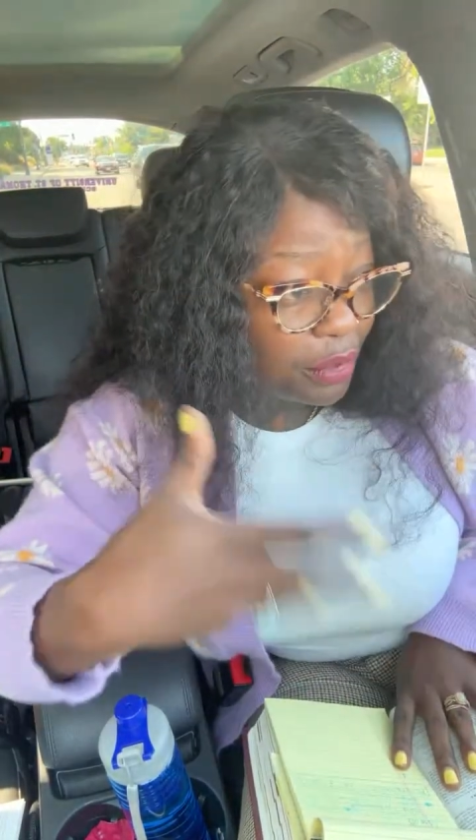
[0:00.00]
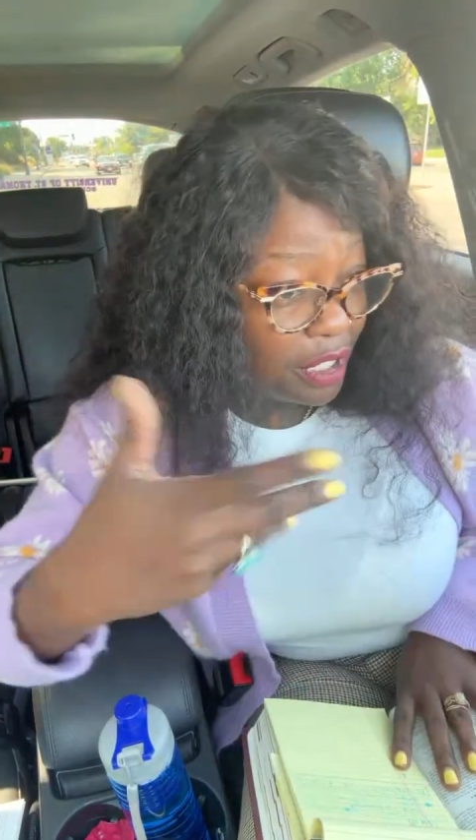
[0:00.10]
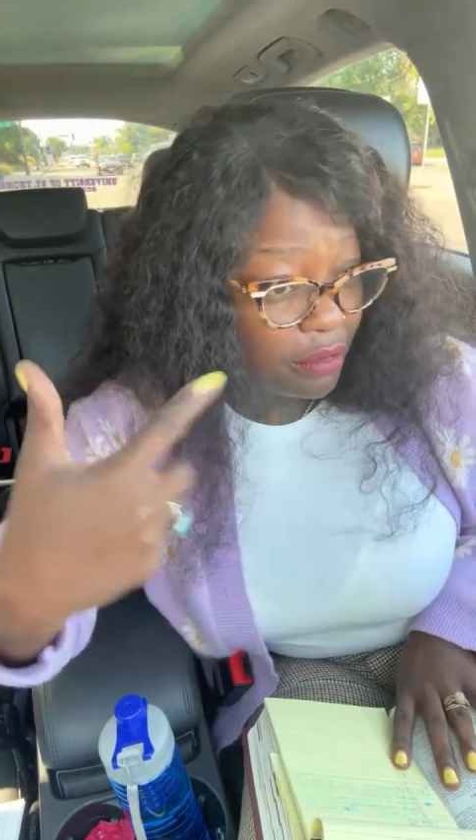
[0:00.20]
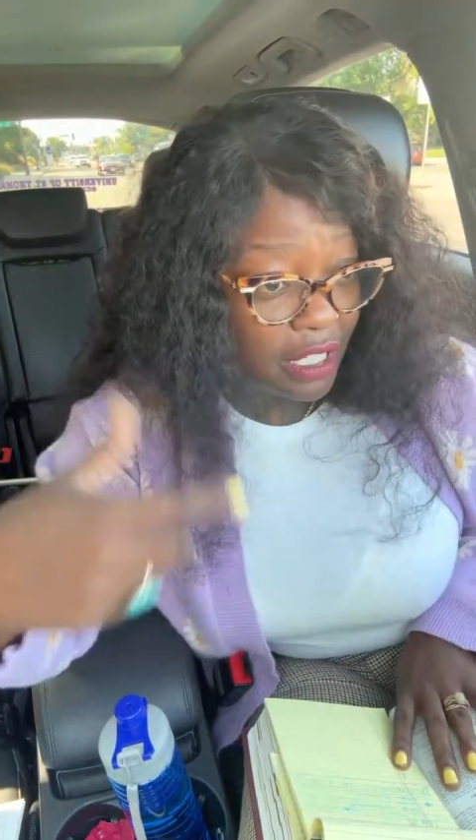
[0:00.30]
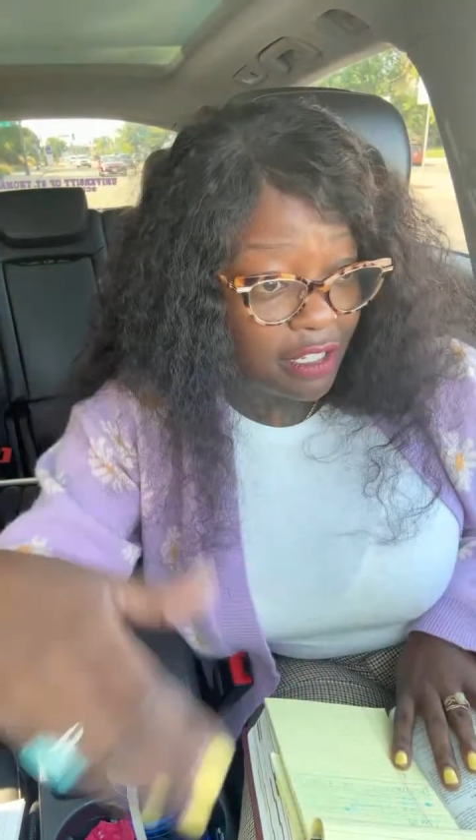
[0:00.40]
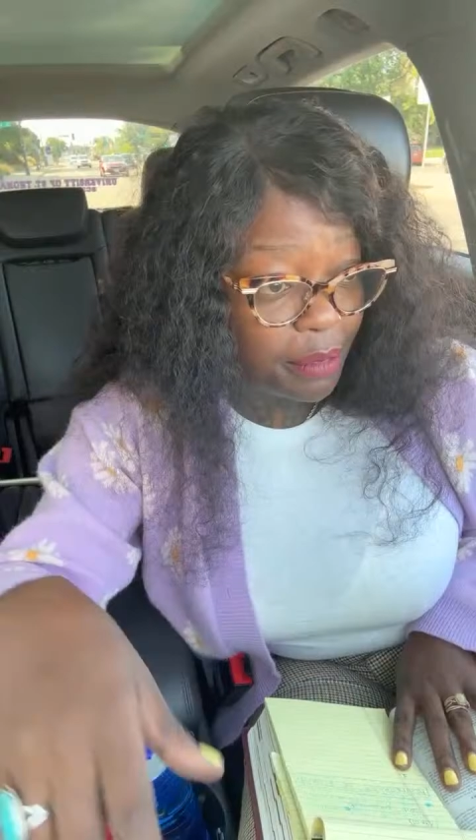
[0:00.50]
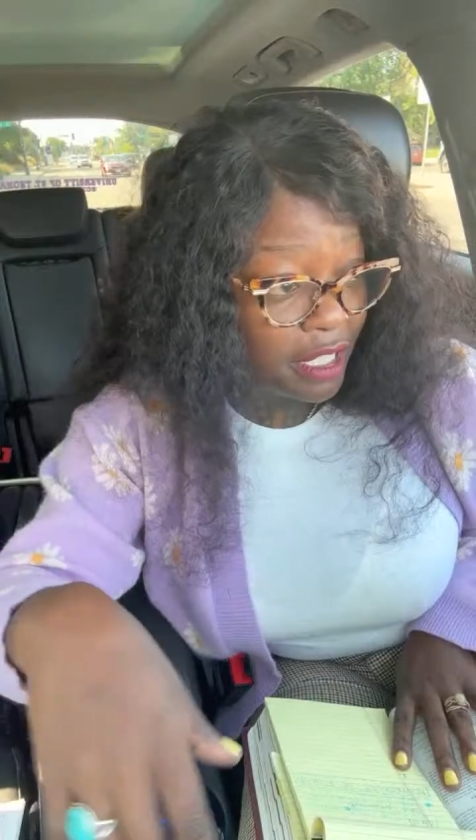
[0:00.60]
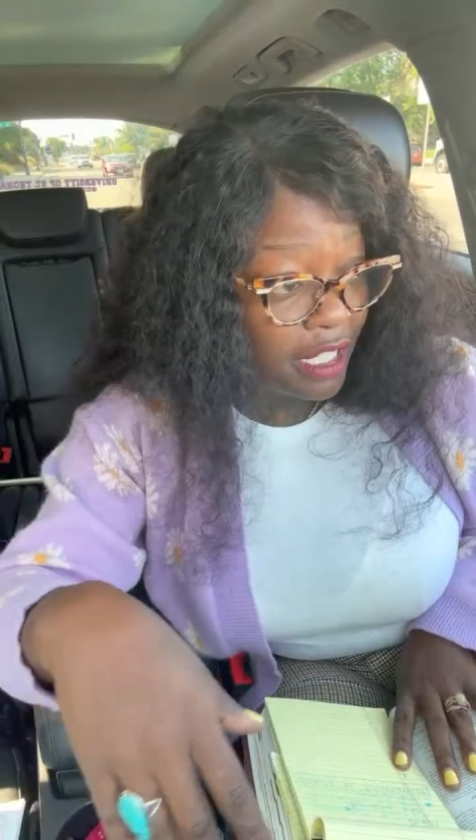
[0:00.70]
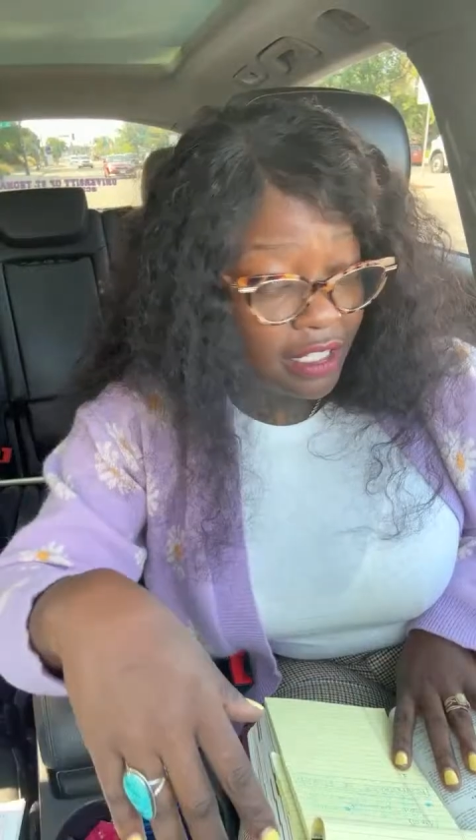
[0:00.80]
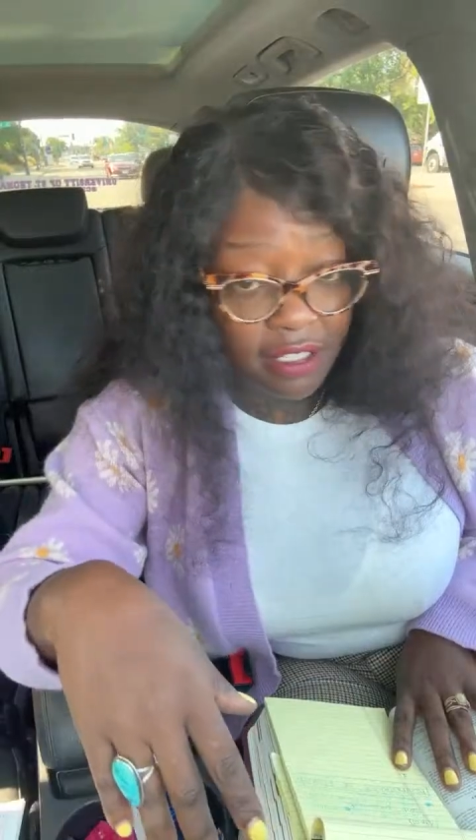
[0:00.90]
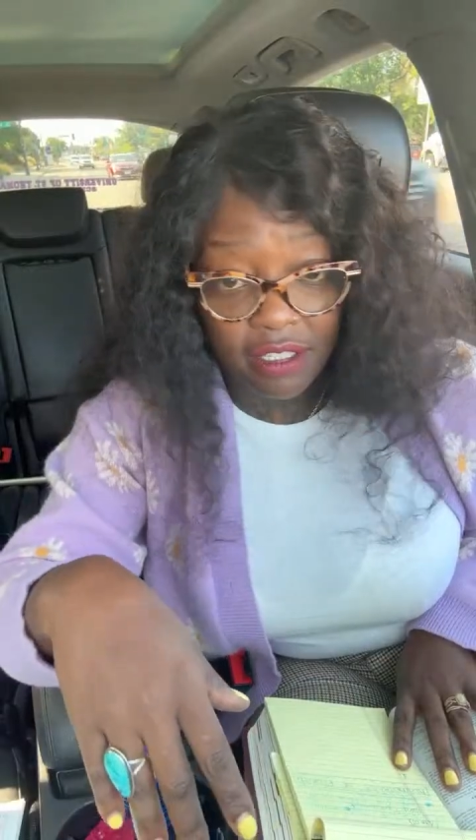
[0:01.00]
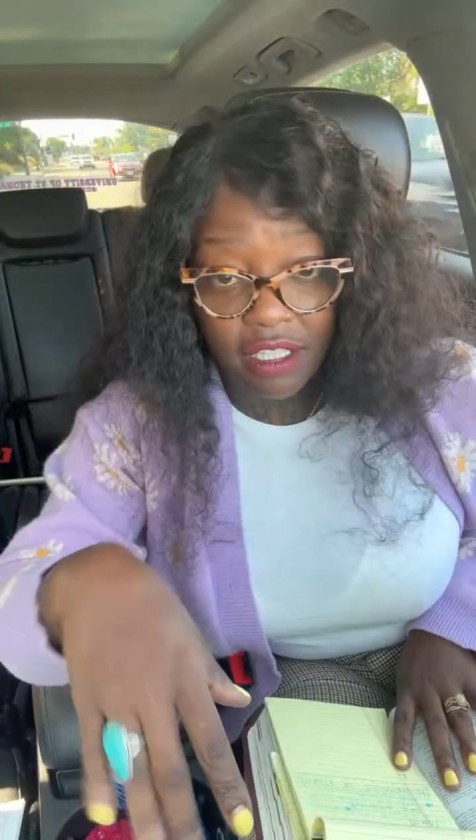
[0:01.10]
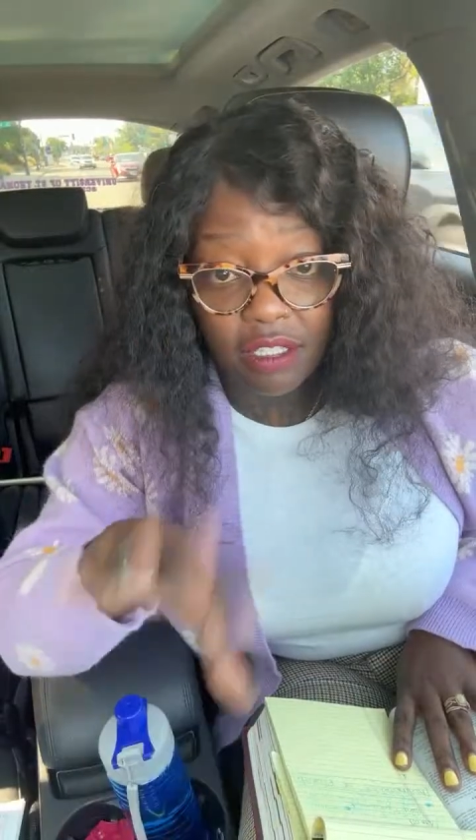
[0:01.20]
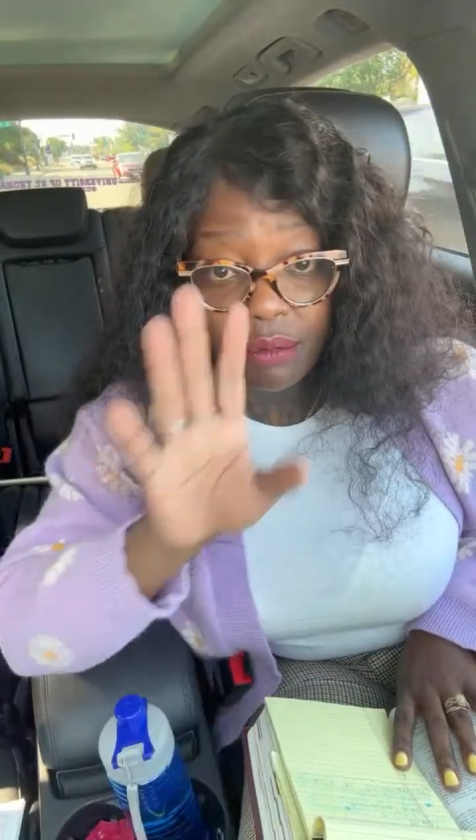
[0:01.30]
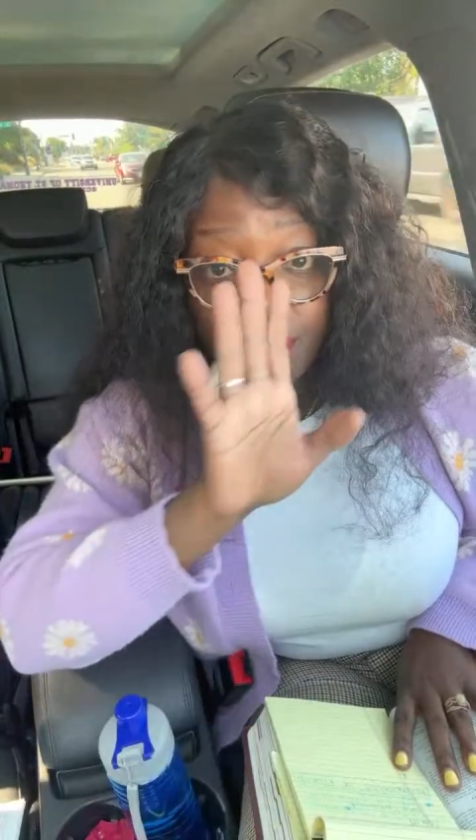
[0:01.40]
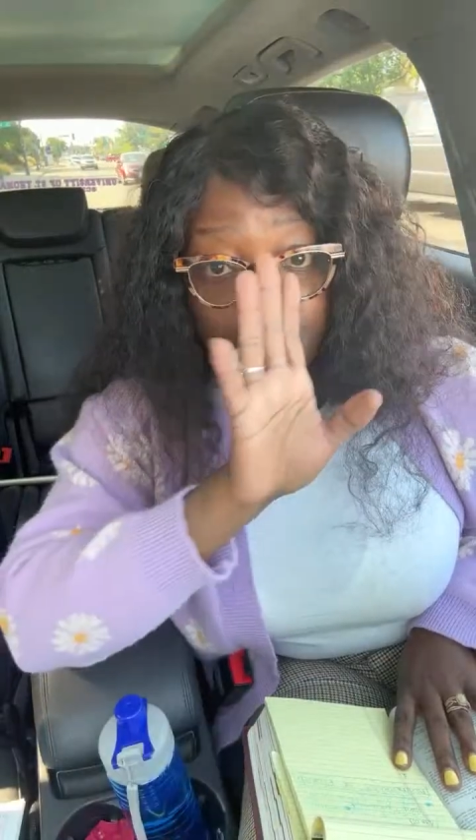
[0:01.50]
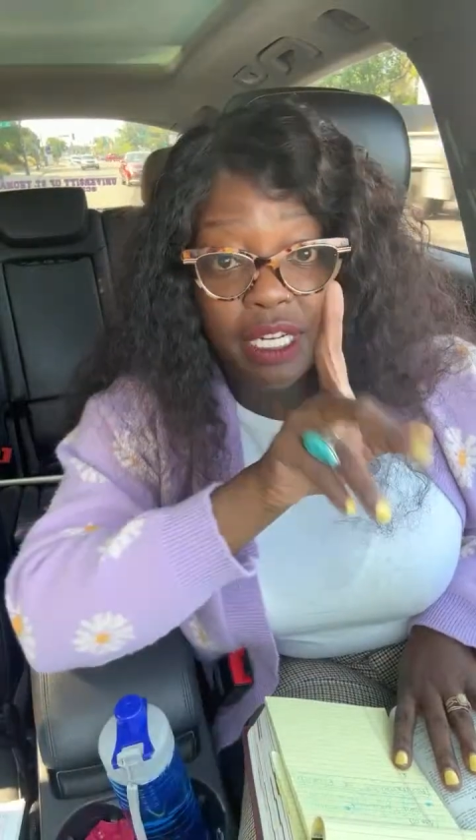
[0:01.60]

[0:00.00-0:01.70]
read when I have my glasses on,